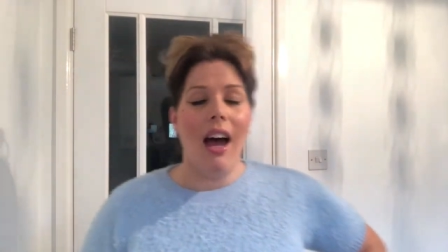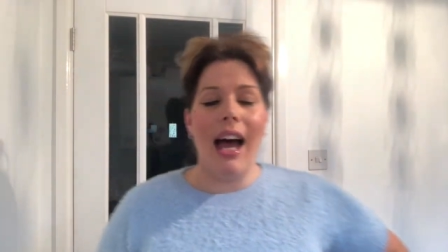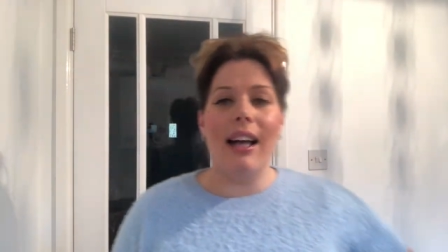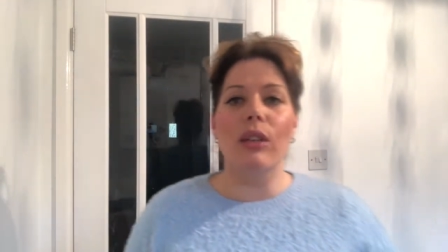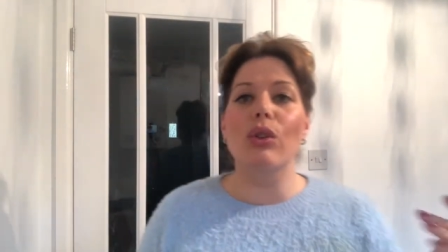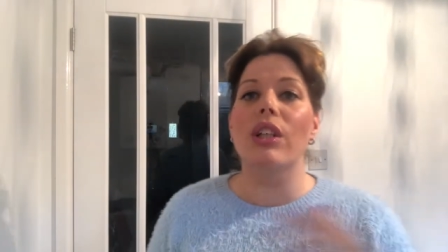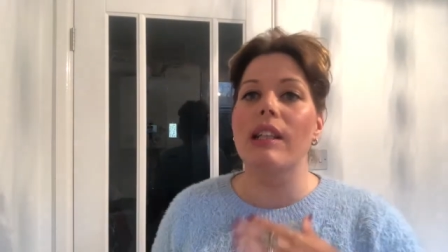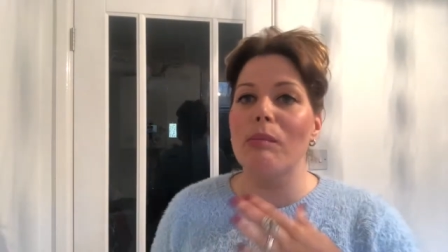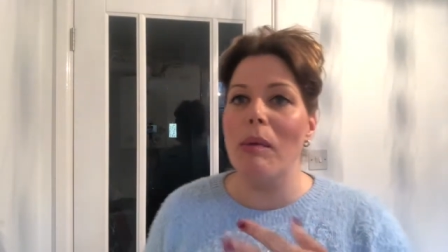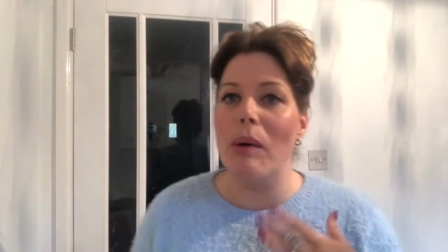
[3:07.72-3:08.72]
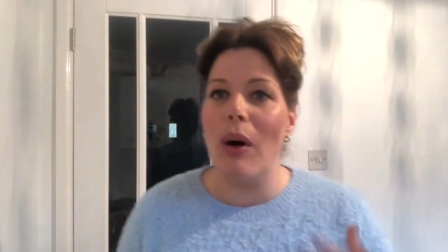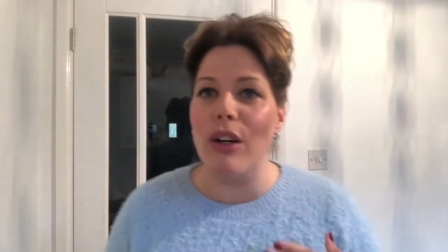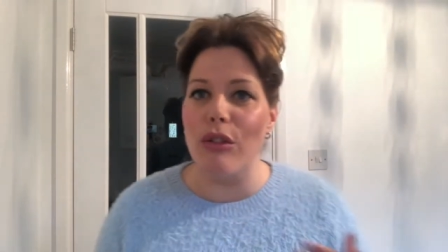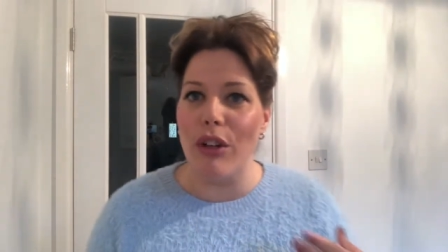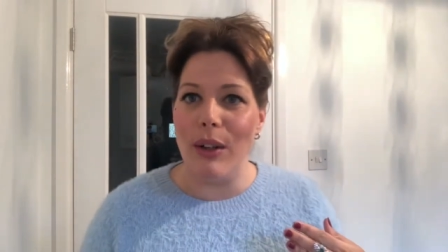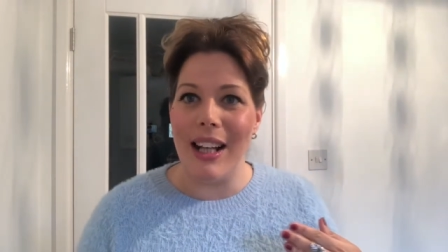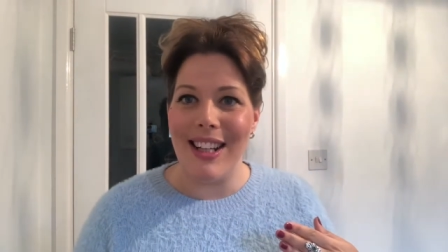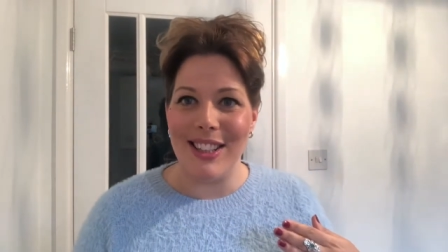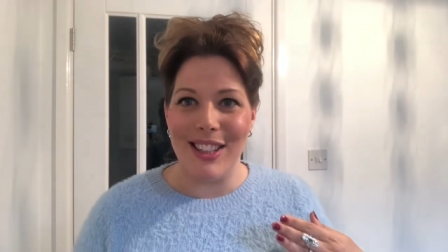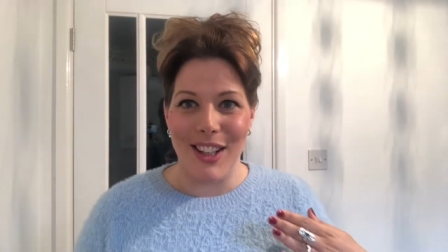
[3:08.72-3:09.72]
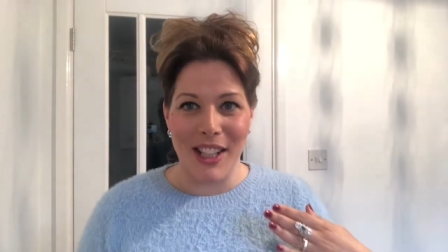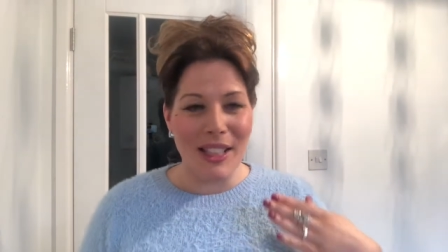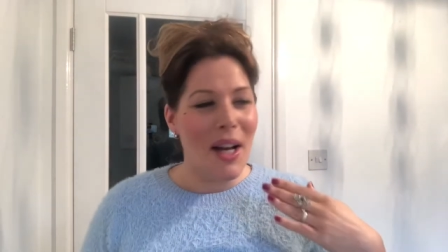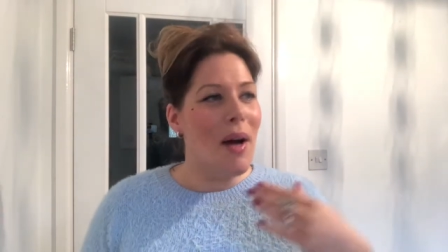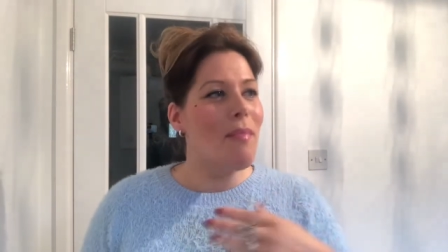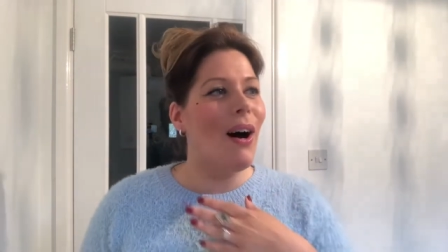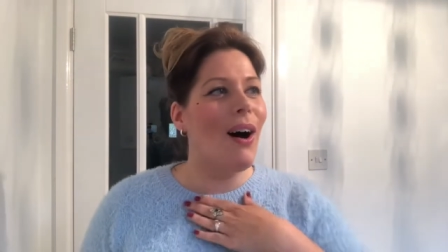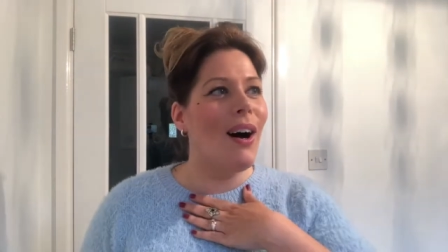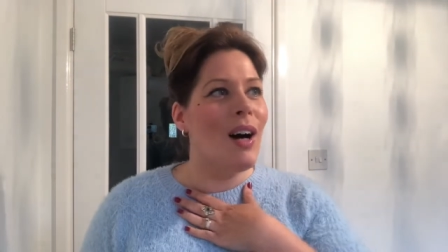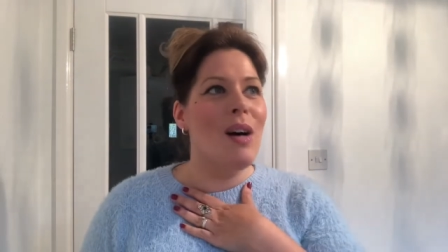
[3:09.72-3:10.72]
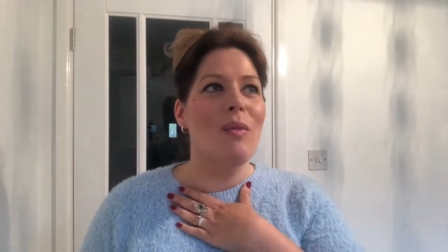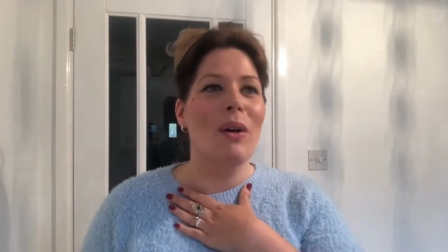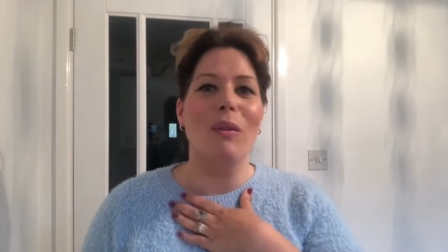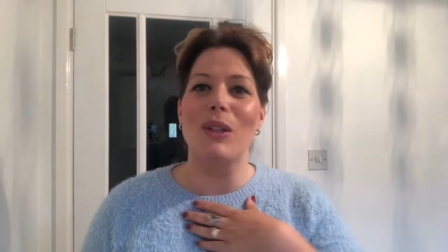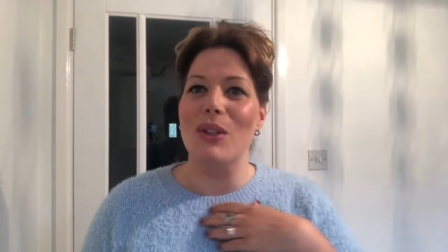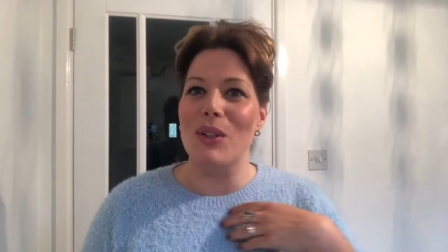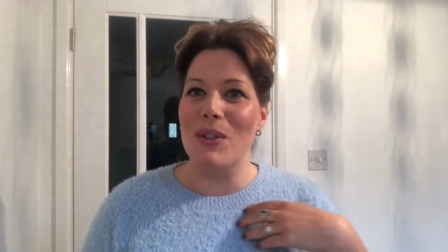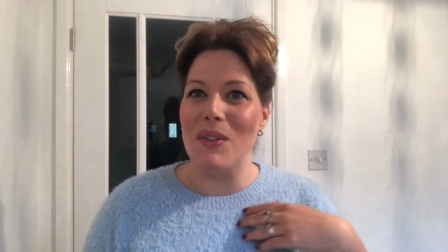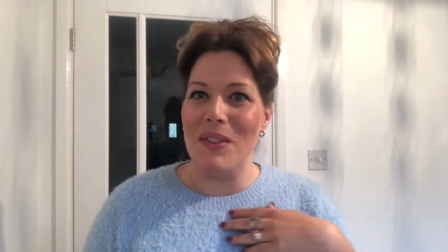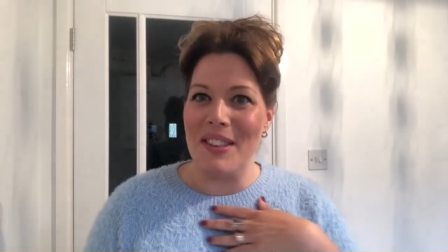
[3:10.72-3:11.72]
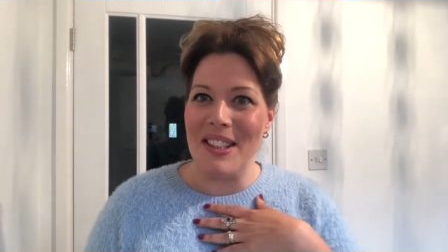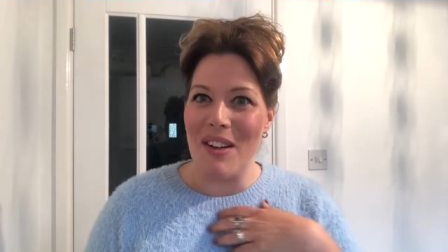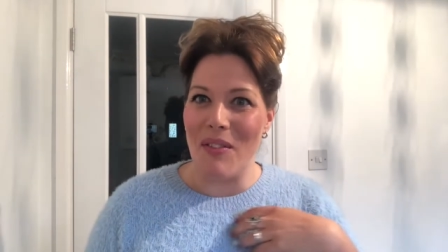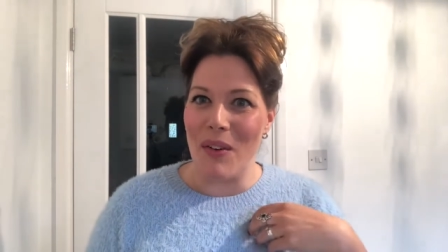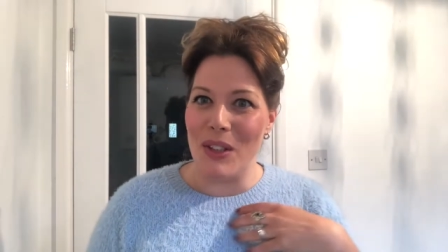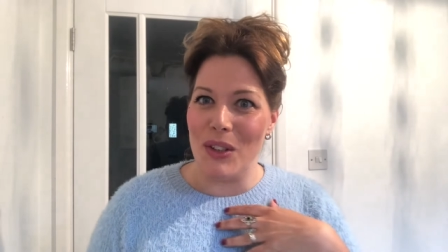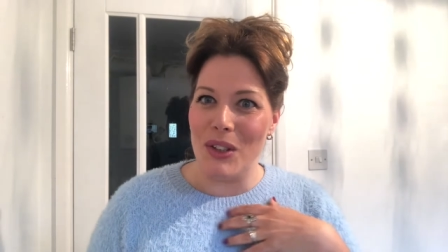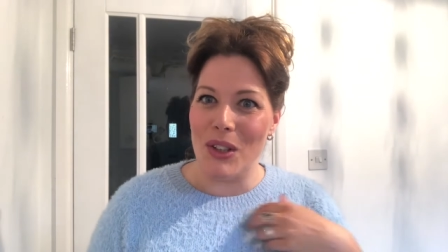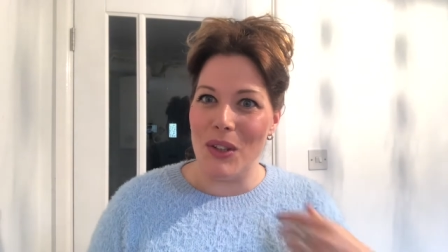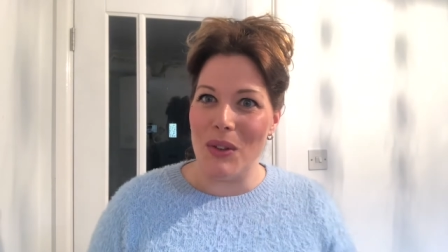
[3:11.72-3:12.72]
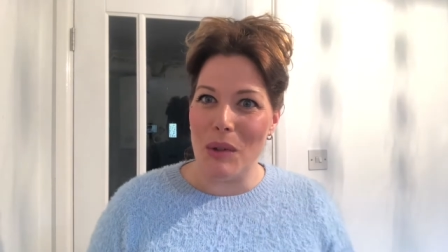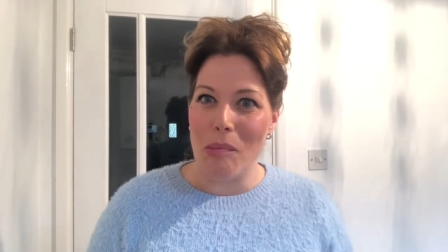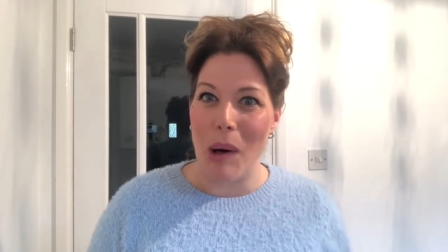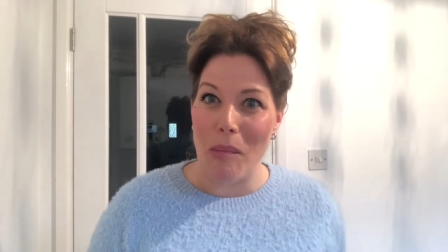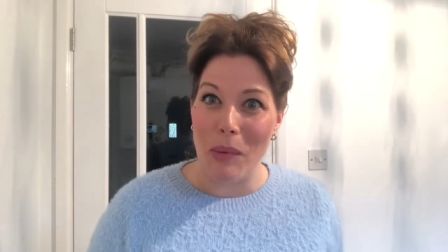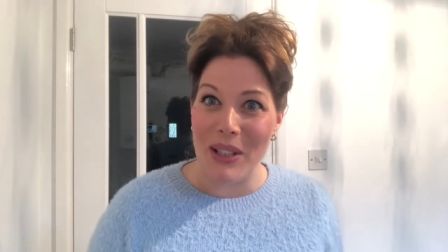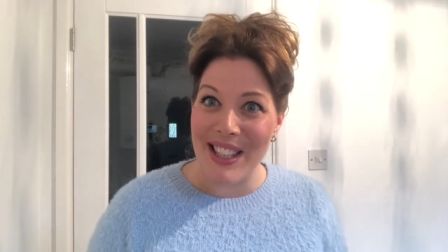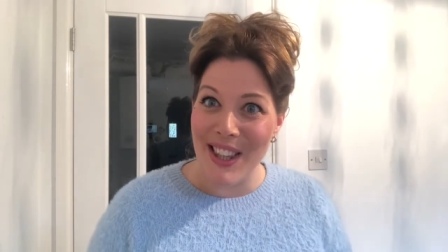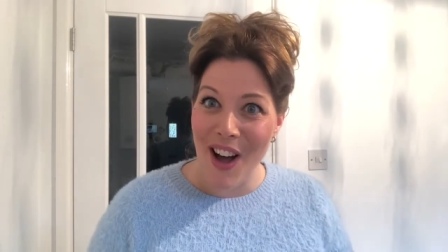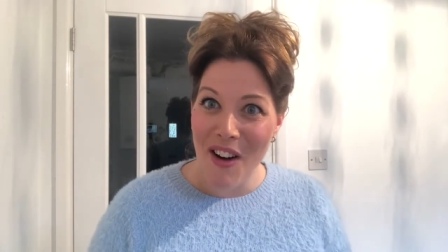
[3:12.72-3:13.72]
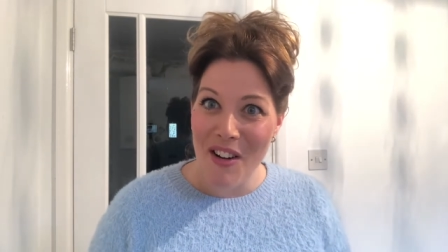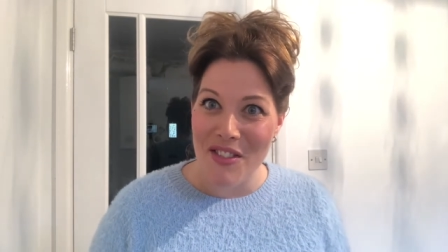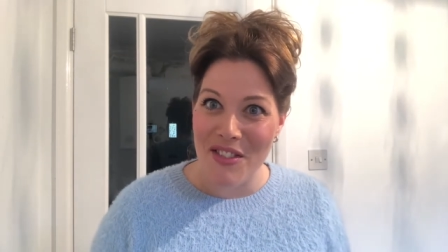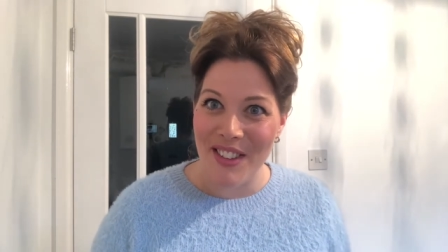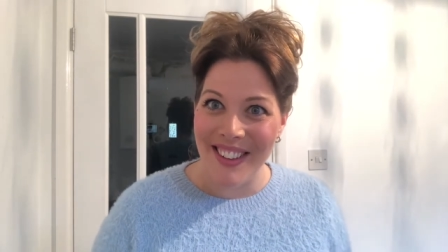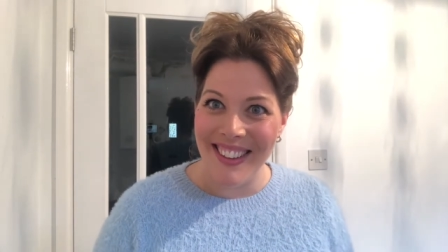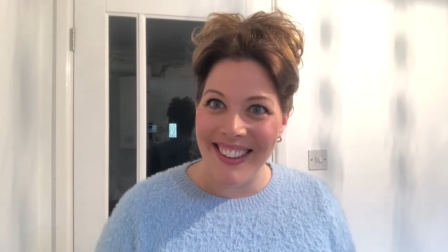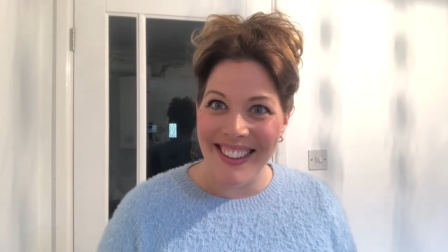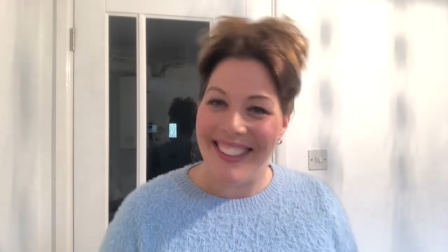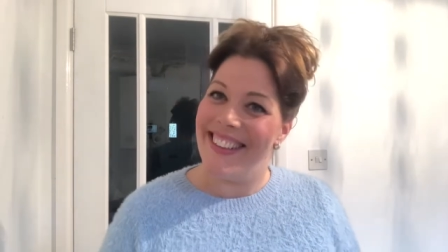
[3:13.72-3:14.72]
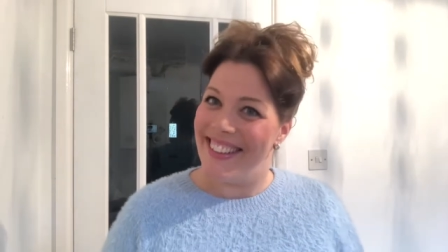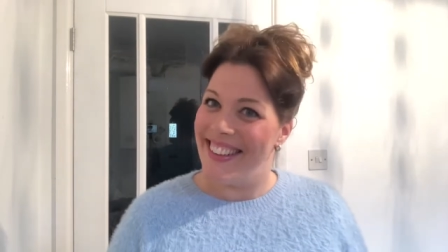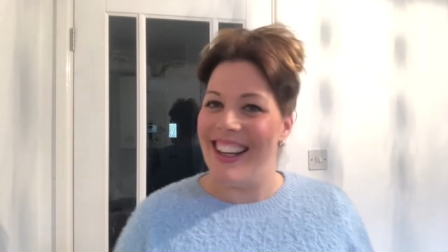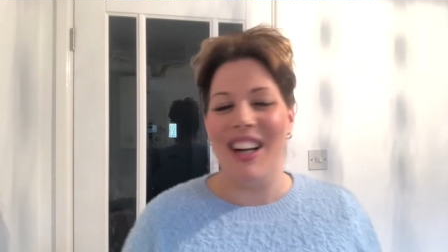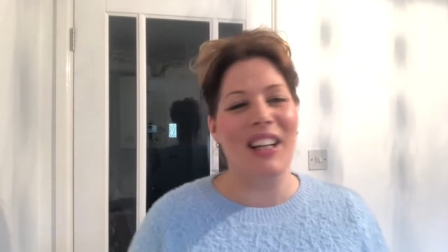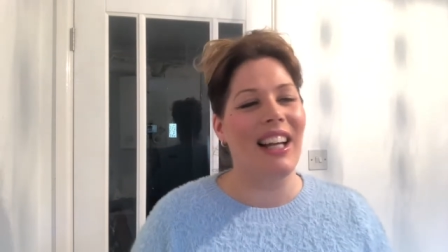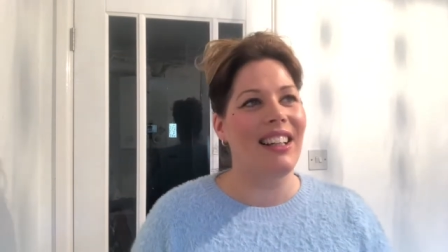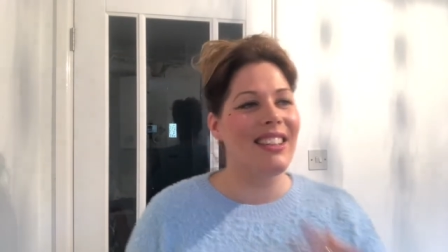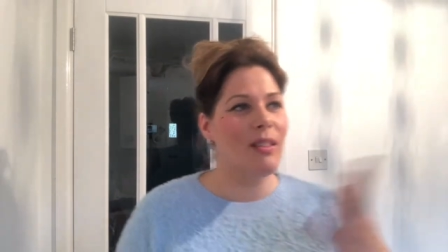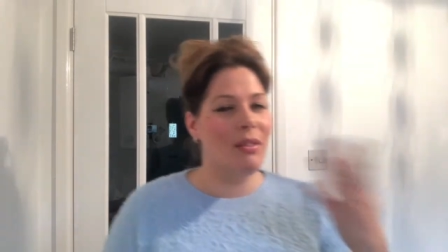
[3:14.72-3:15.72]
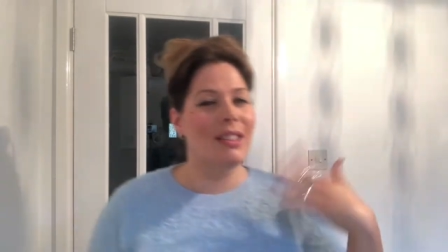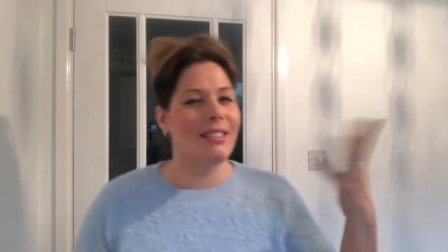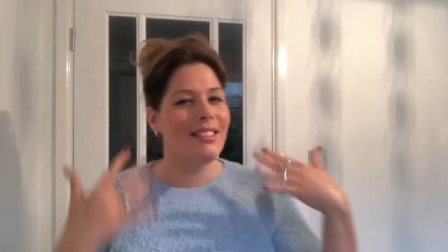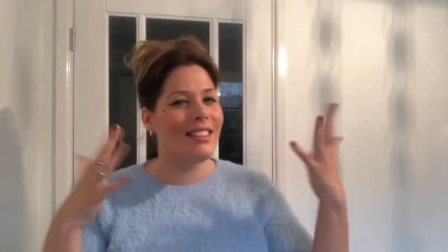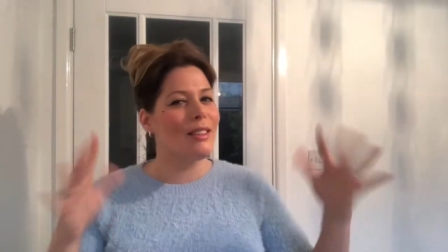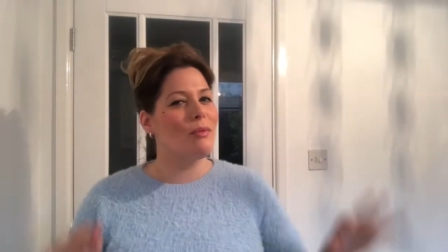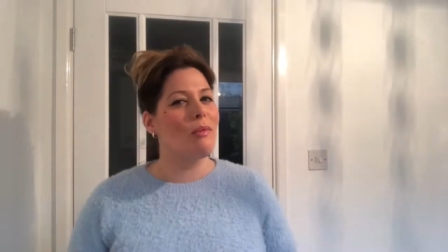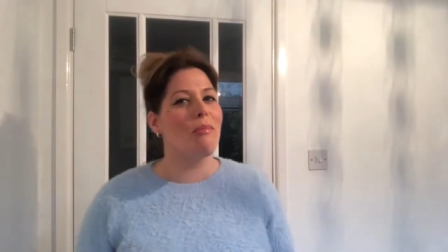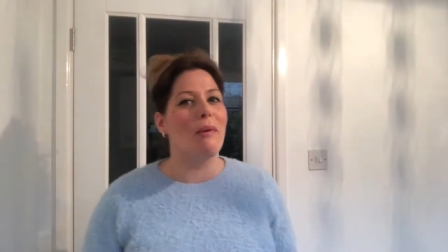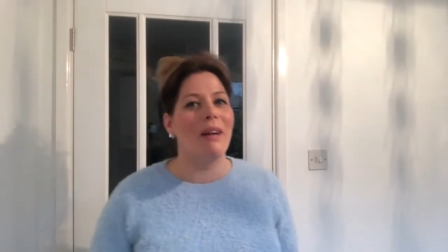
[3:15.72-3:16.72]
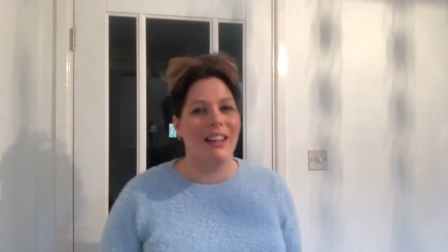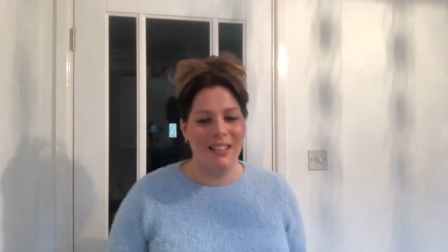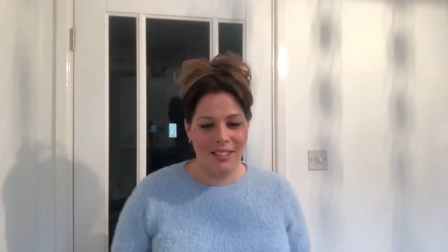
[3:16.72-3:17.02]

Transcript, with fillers: And also, this might be quite a good vocal exercise, but uh, when I was at school and stuff, I always used to do a good Barbara Windsor laugh. Okay, let's, let's put that.